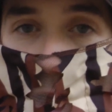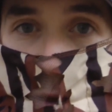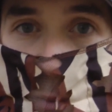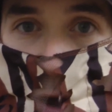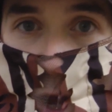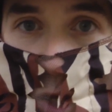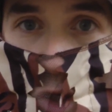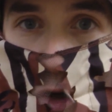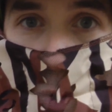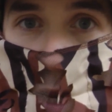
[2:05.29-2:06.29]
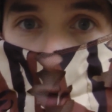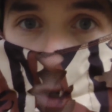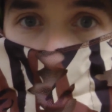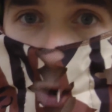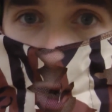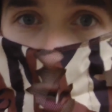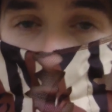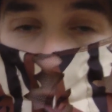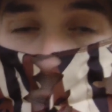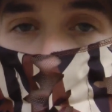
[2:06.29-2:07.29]
If I'm behind too big of a tree,
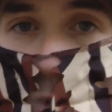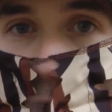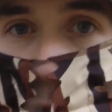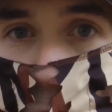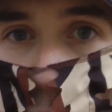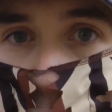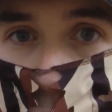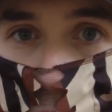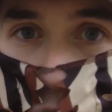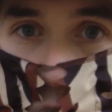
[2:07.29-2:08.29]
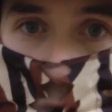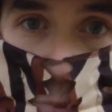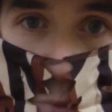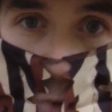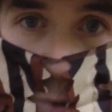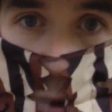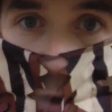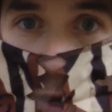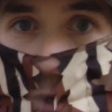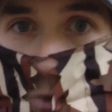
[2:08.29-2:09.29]
now I gotta start moving
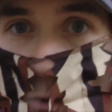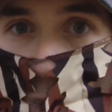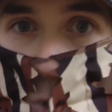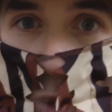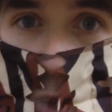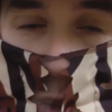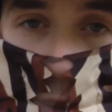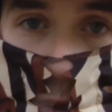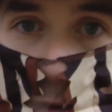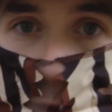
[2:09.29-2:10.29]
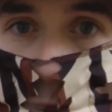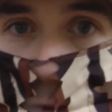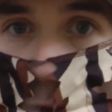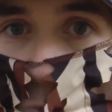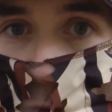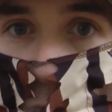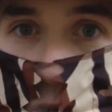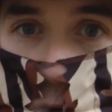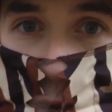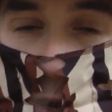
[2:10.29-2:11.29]
my knees around to get around
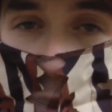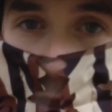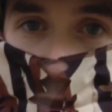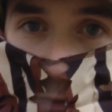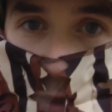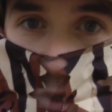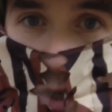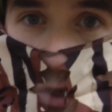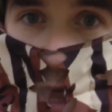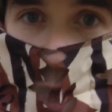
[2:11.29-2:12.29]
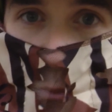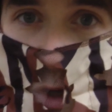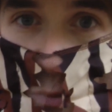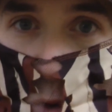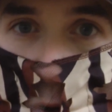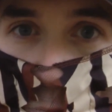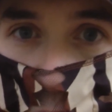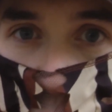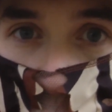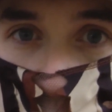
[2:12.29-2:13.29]
that tree. That's just that much more
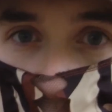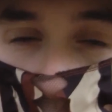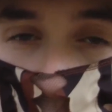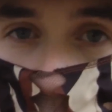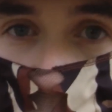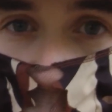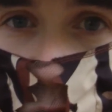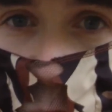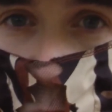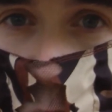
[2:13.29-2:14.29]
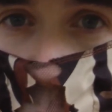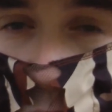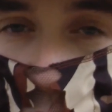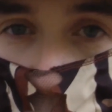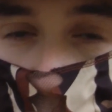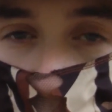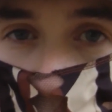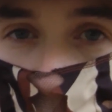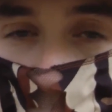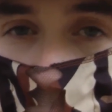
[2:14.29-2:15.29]
movement, that much more noise you're
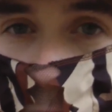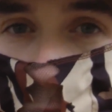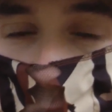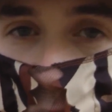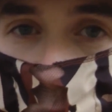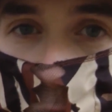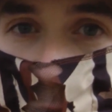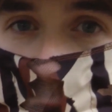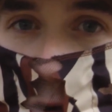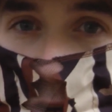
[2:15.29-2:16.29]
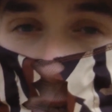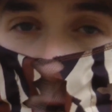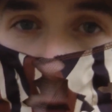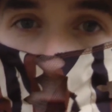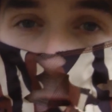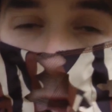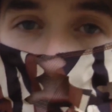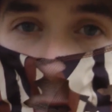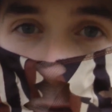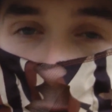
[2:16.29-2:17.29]
making, and it's going to increase your
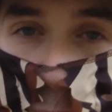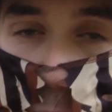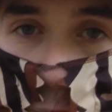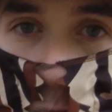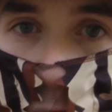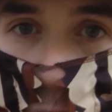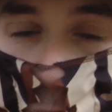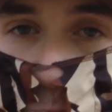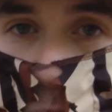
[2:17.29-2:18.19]
likelihood of getting picked off.